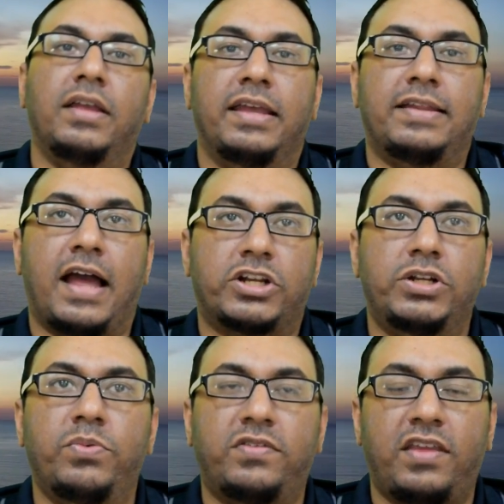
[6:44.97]
It actually
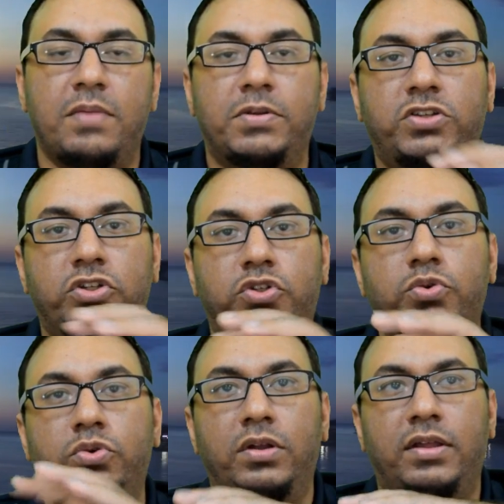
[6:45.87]
was able to
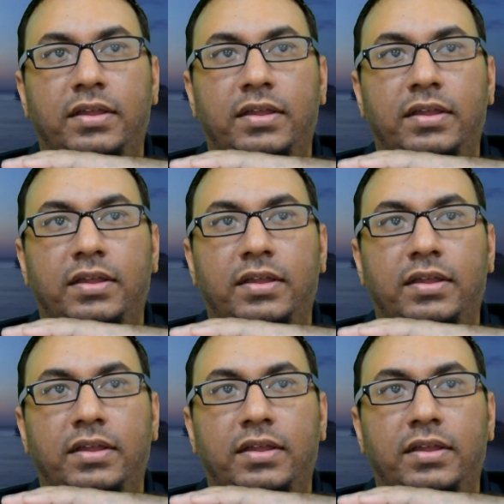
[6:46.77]
do